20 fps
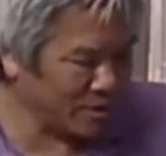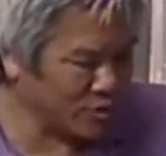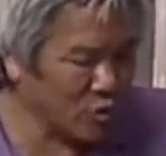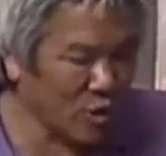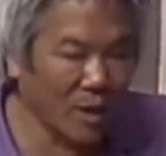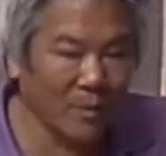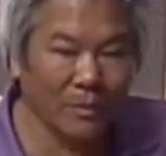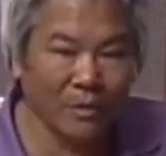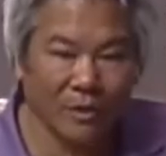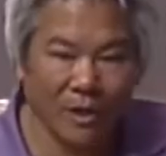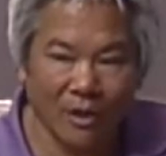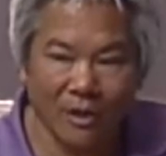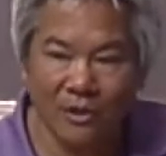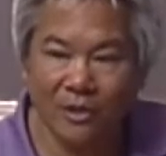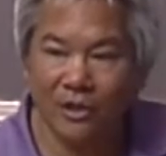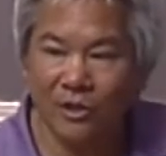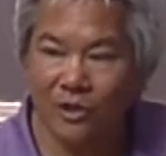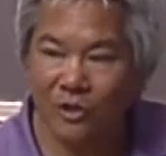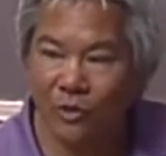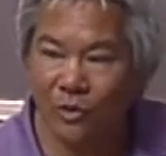tribal knowledge
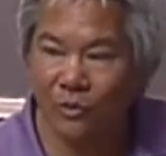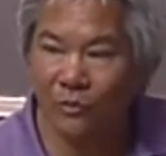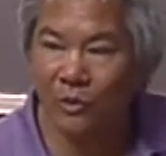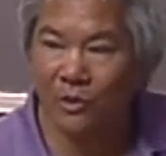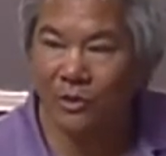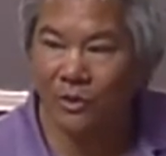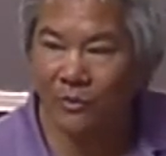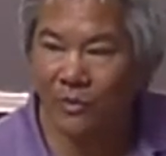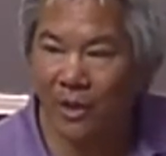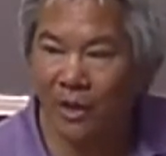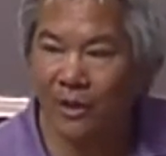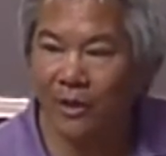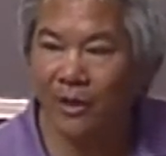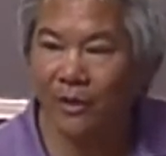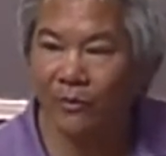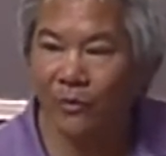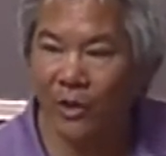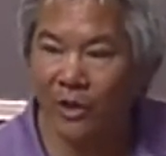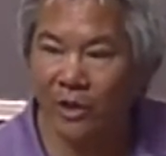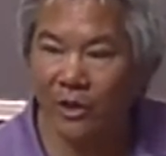is sort of what's around
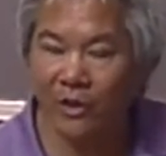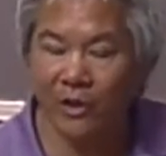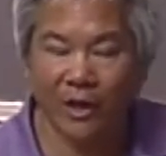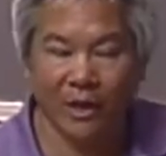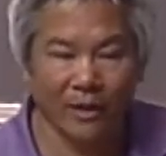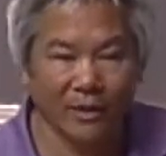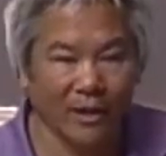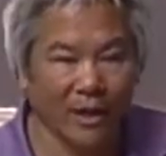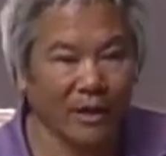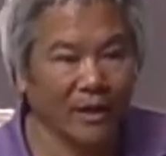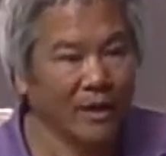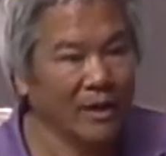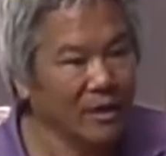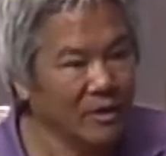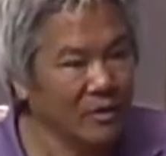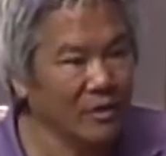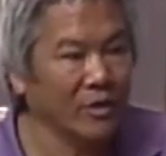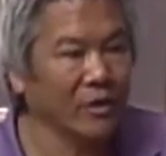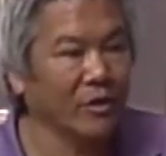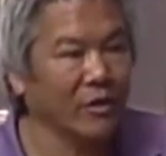and where you can get that.
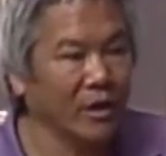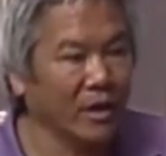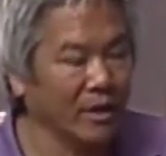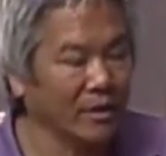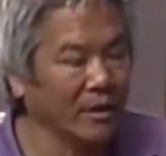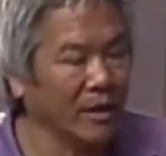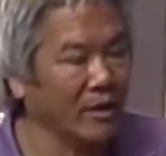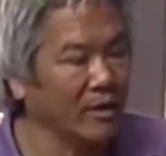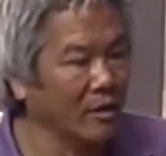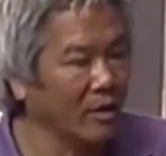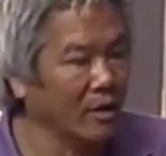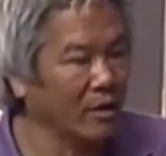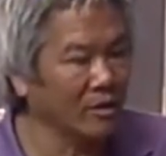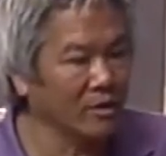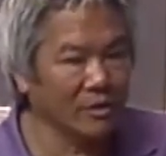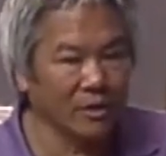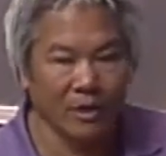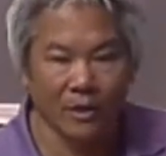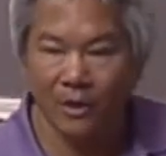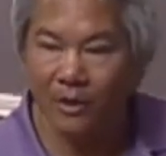Here, you can get that
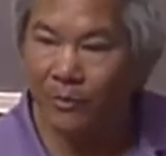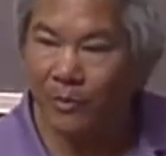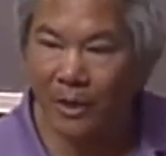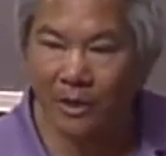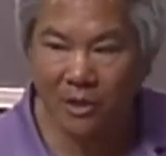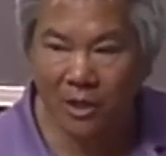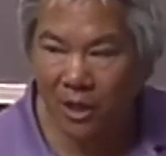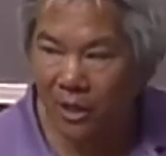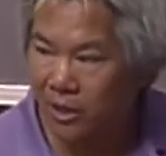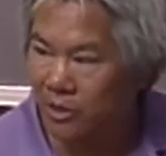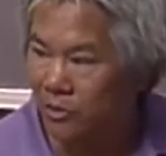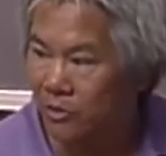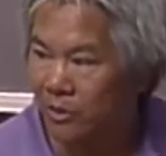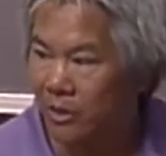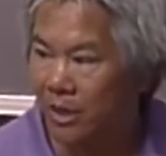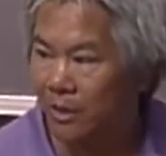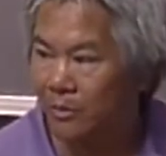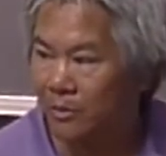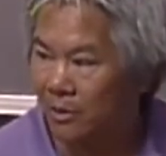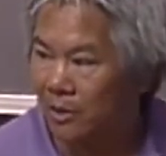knowledge by talking to a
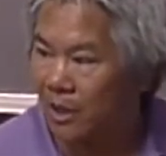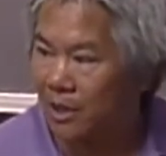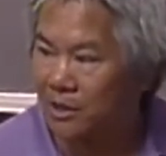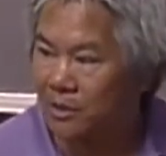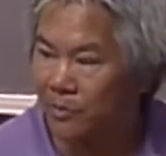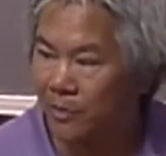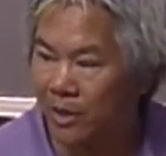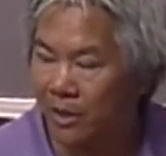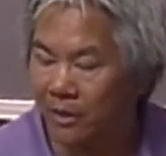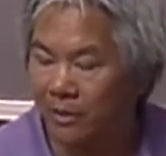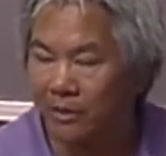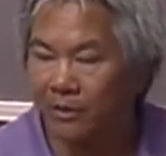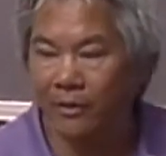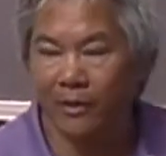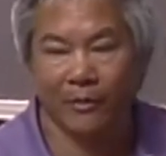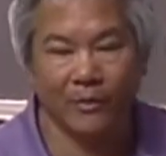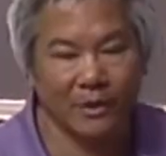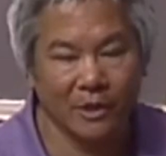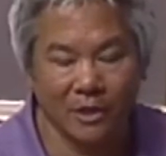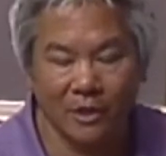neighbor, classmate, or
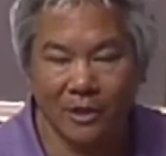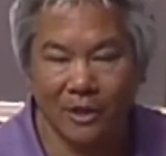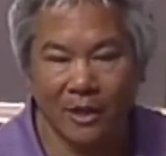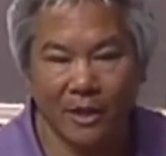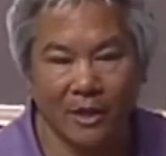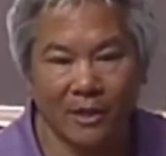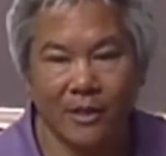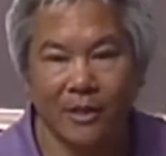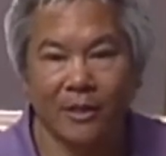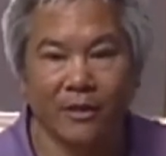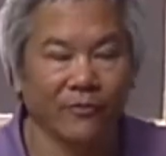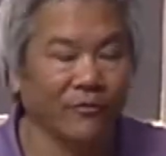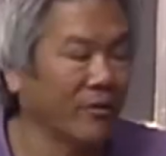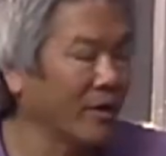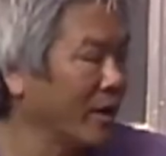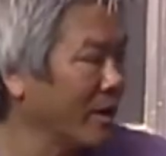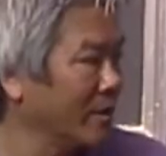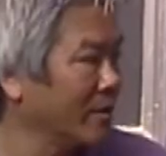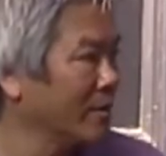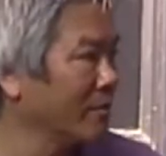it's just easy to
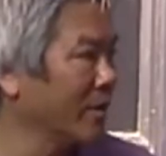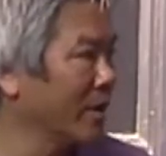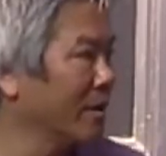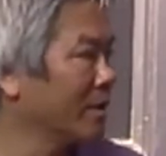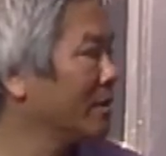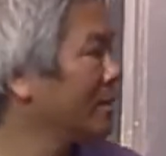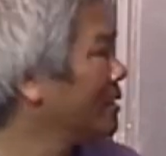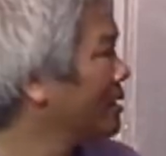find, right?